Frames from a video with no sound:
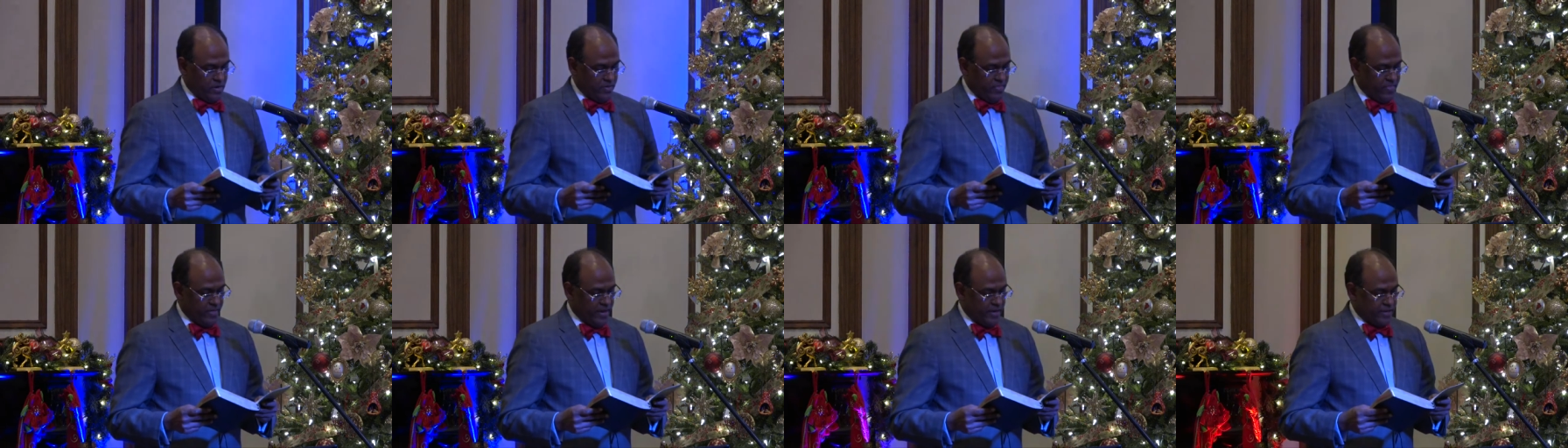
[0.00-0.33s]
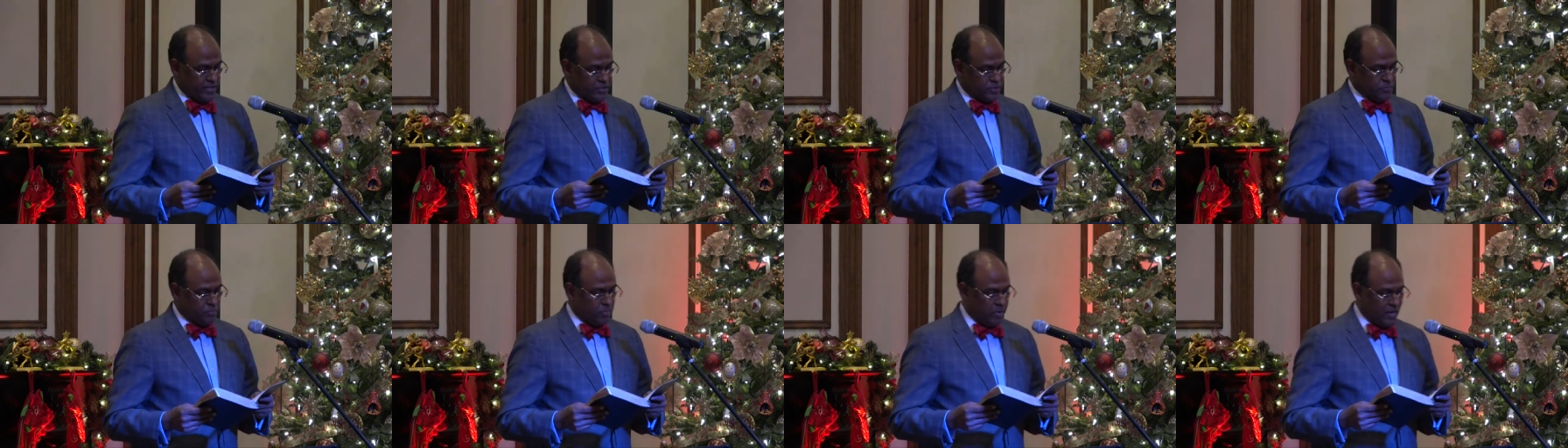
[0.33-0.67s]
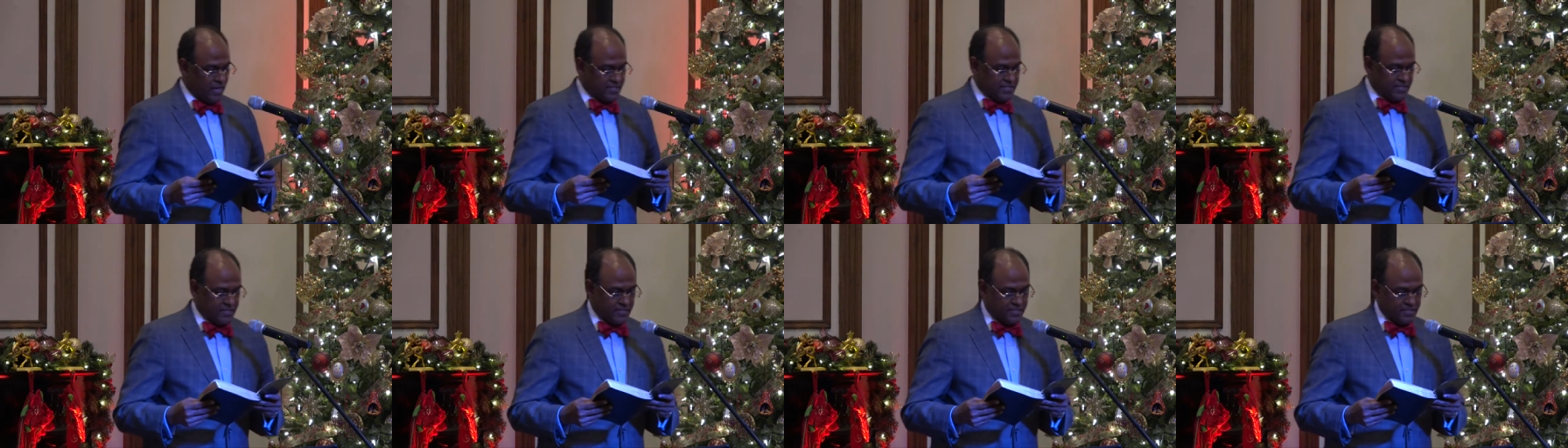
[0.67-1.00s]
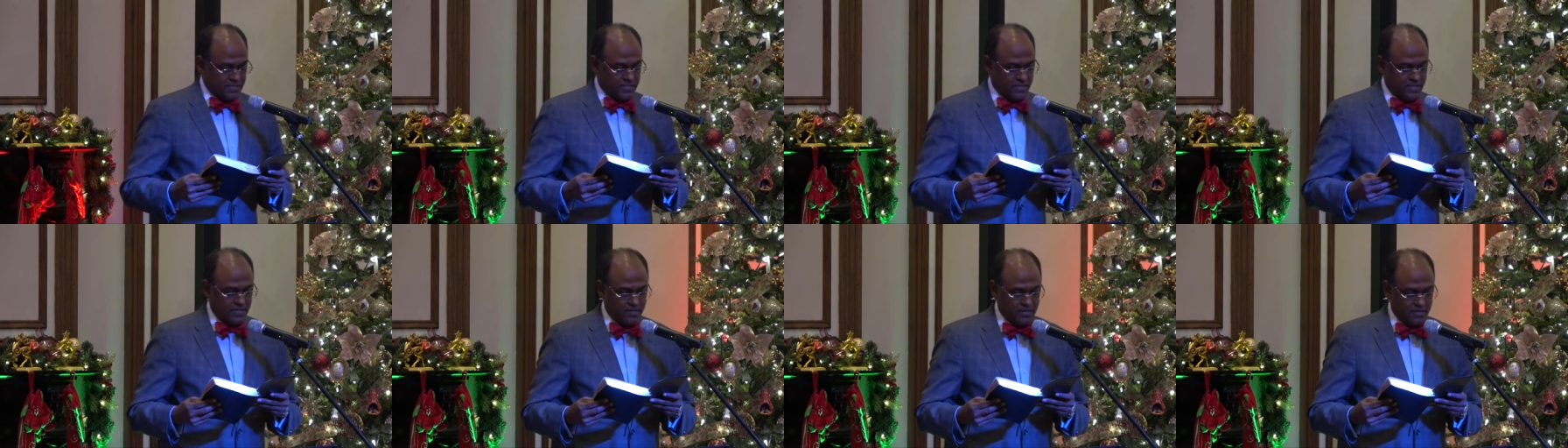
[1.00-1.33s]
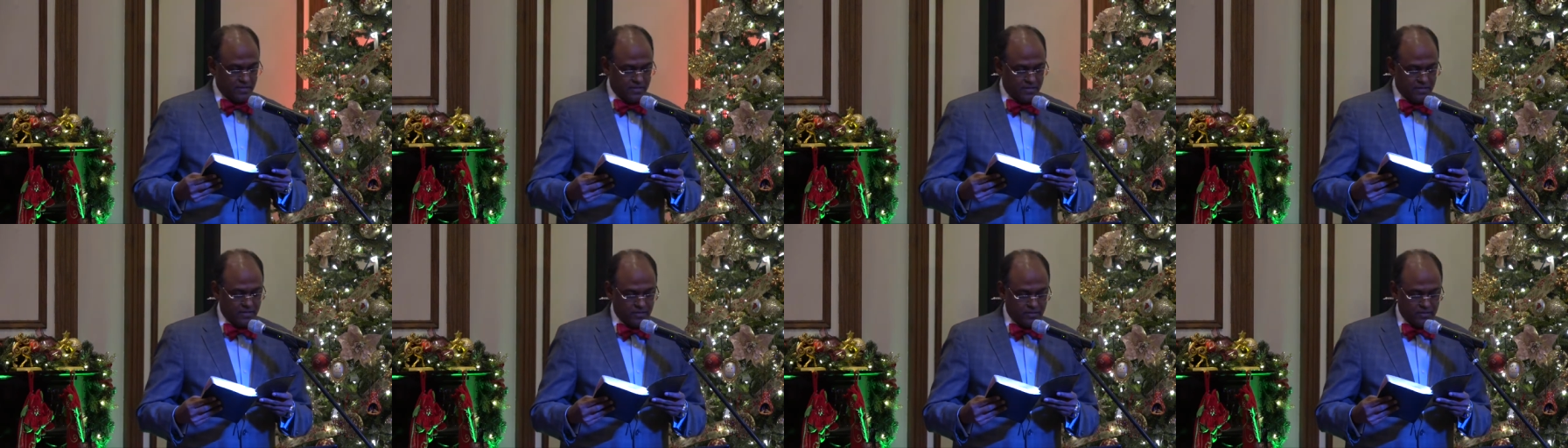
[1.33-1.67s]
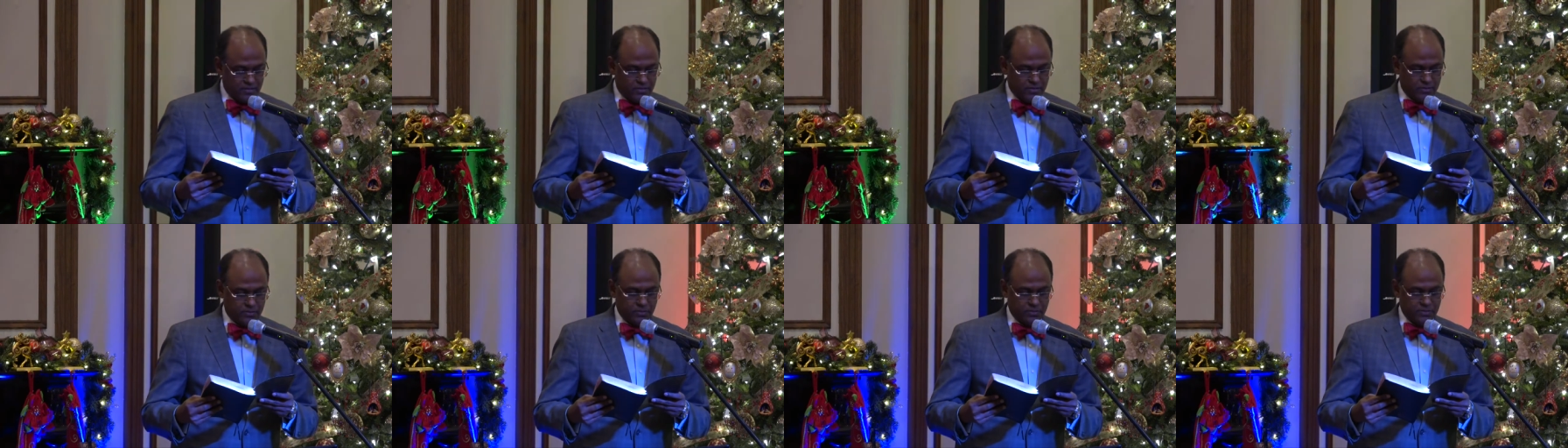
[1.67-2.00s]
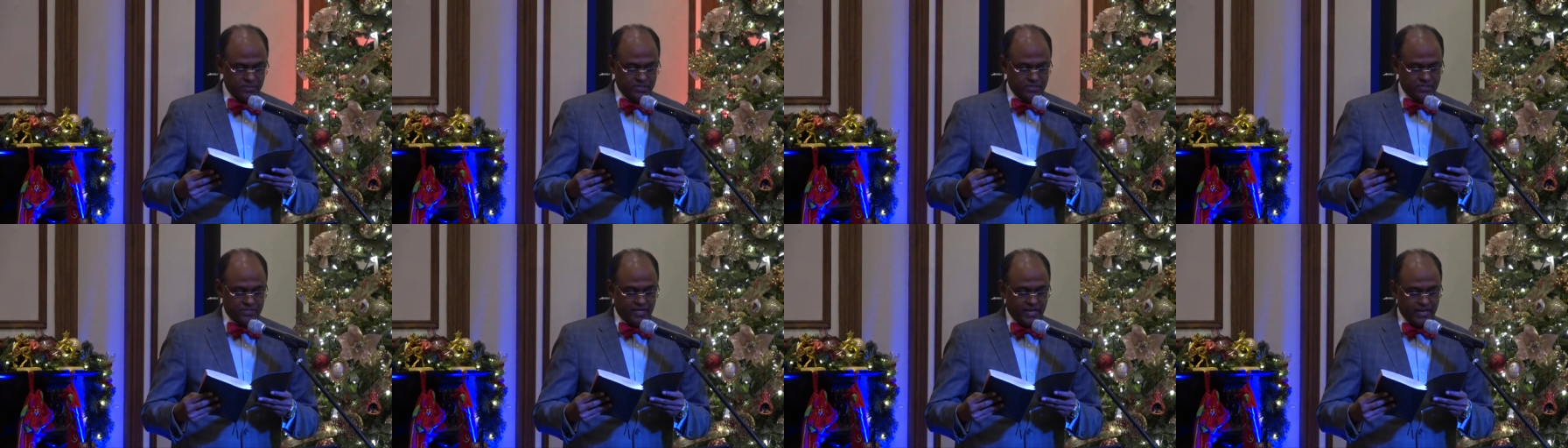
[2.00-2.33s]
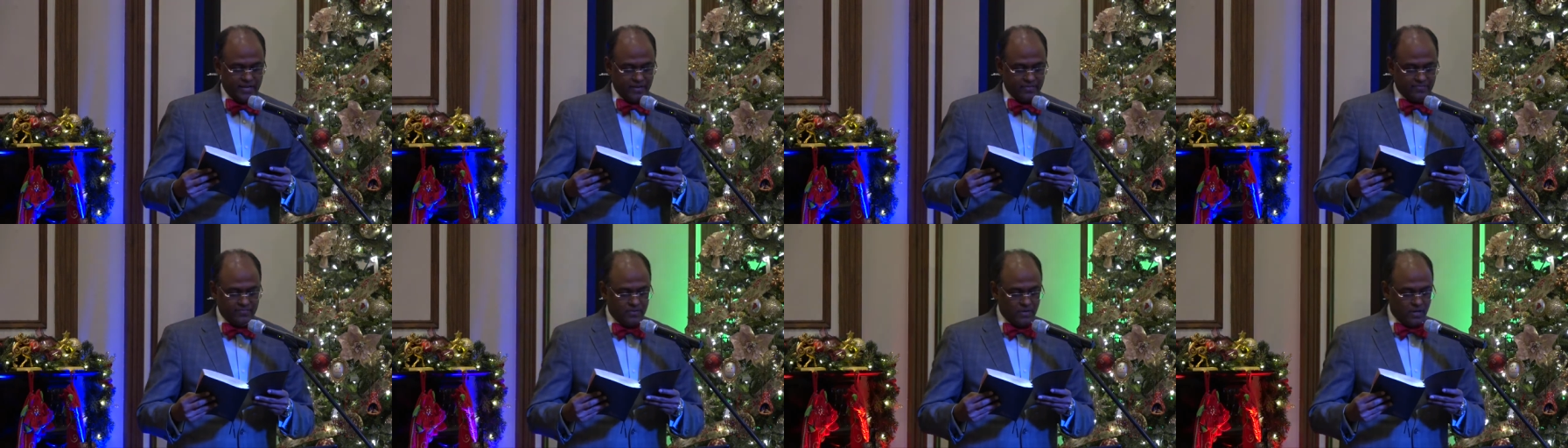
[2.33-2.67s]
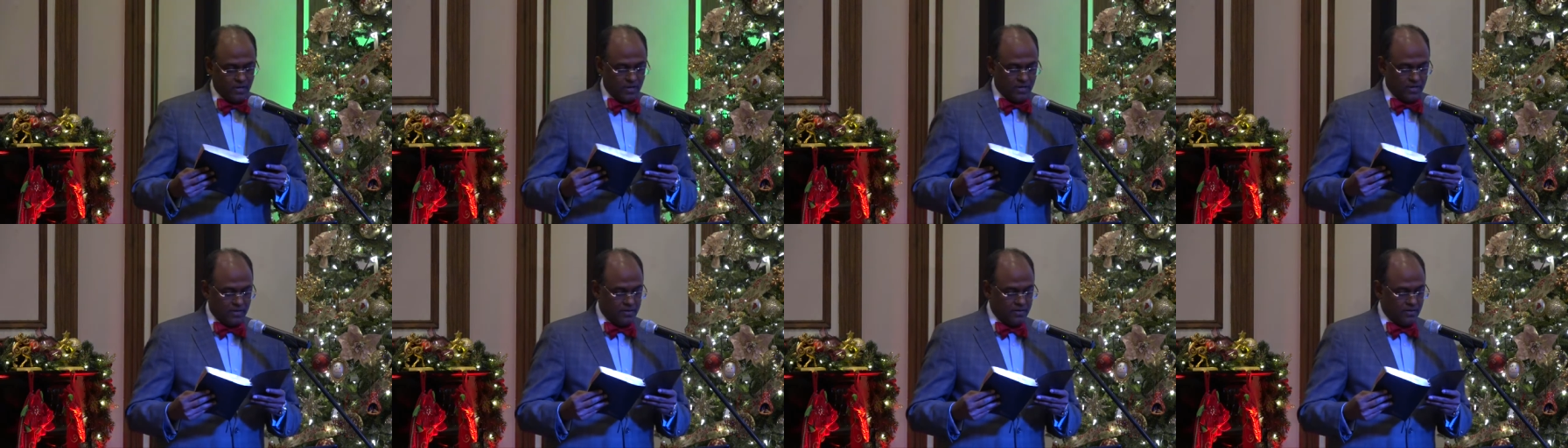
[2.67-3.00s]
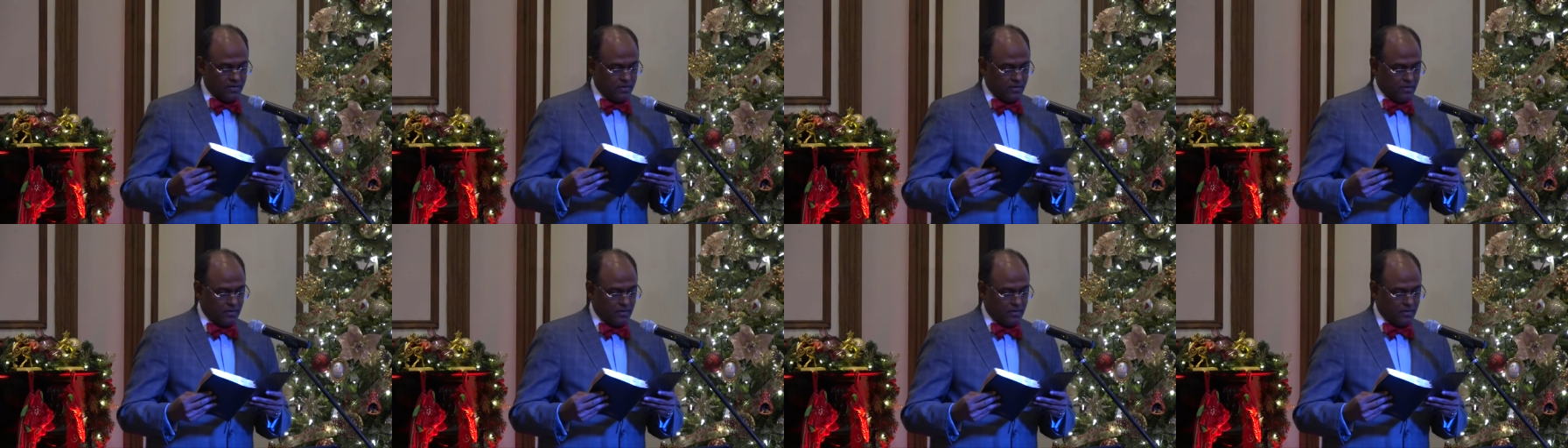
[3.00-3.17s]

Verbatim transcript: that is pleasant to the sight of God.